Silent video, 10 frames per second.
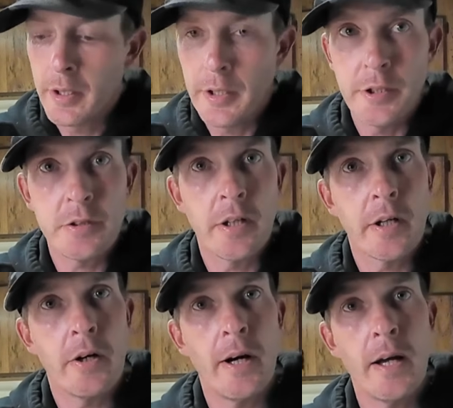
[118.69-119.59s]
You're just going to
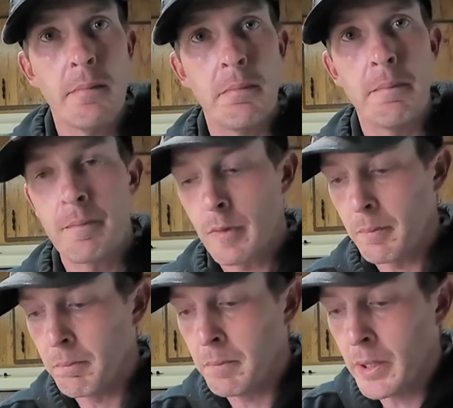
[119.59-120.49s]
go ahead and
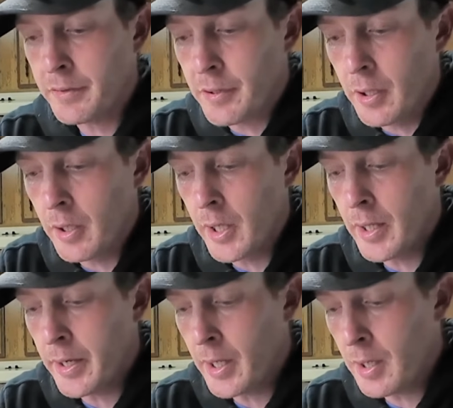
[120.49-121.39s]
mix all
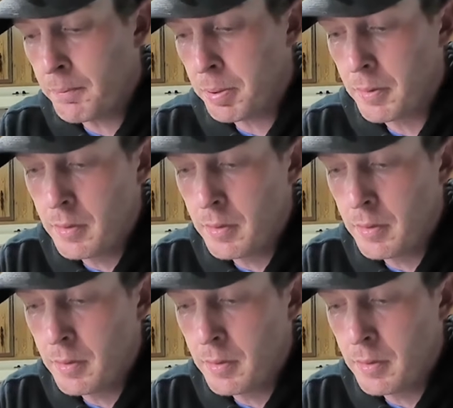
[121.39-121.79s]
that up.